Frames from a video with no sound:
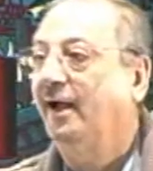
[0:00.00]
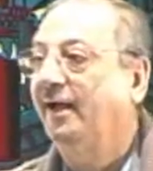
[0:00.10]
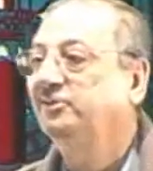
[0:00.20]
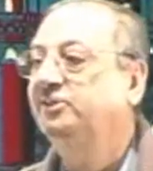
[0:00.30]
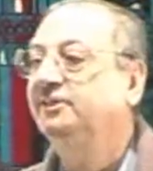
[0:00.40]

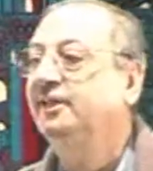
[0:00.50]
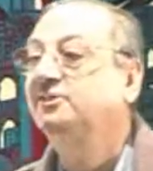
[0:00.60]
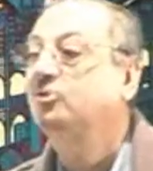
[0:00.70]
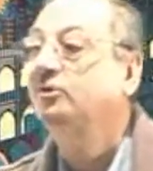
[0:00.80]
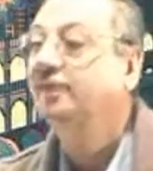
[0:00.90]
I see there
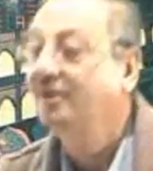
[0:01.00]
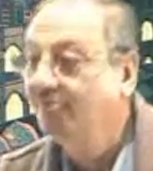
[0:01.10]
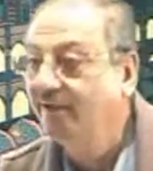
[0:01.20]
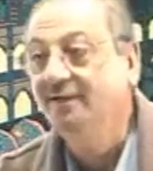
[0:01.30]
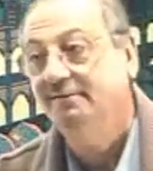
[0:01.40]
is no
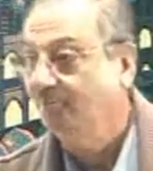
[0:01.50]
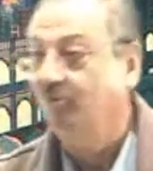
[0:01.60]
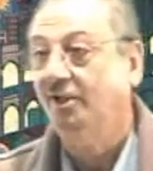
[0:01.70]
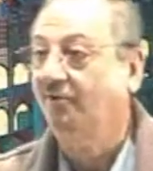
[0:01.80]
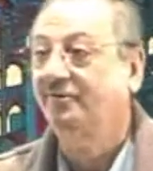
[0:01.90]
tanween.
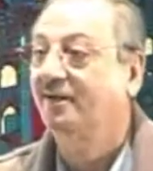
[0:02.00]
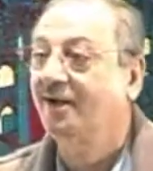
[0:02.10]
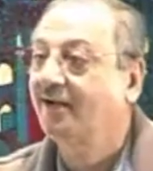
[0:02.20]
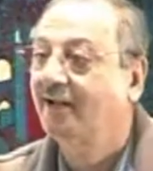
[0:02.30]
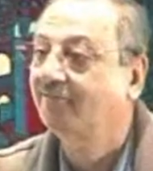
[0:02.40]
Mudaf
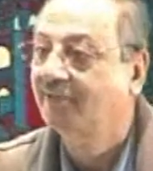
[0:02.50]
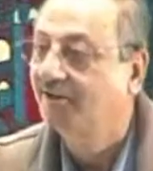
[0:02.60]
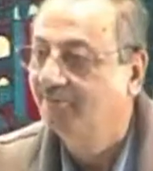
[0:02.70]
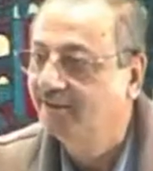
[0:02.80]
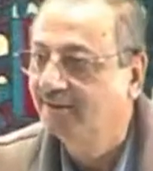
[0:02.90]
cannot have
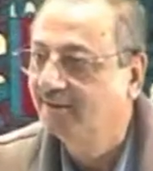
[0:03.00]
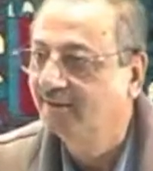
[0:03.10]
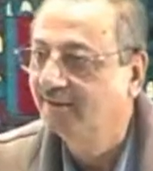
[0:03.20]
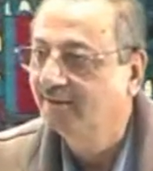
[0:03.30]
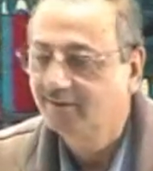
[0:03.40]
tanween.
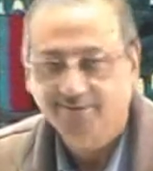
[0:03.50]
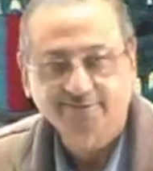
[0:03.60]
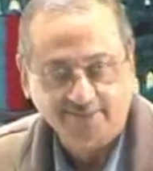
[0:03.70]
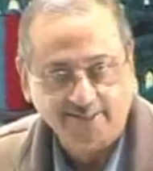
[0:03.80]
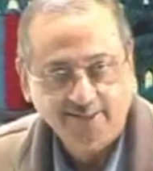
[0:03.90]

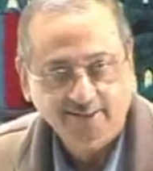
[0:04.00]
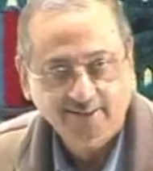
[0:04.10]
Sahi?